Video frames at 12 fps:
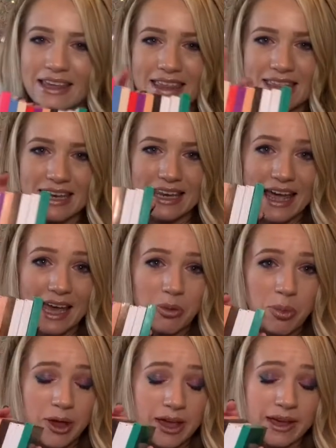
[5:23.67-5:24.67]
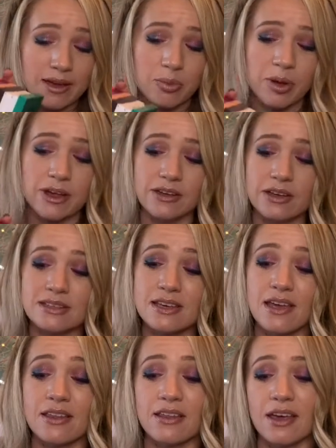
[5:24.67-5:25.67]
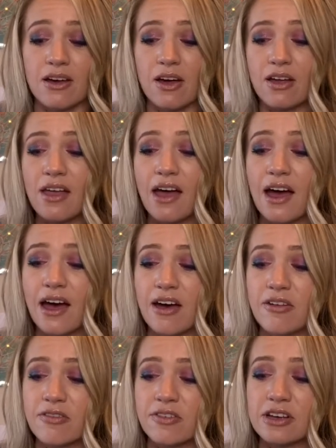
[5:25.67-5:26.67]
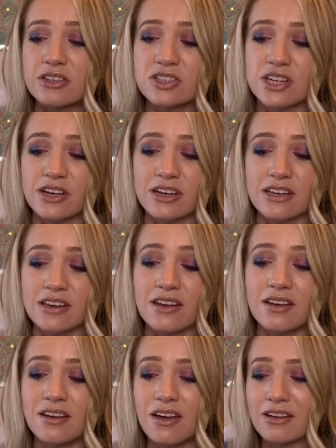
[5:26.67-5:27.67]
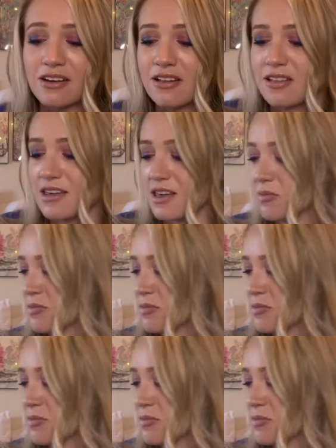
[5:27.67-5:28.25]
the 9 pan palettes, and they all have a certain color theme.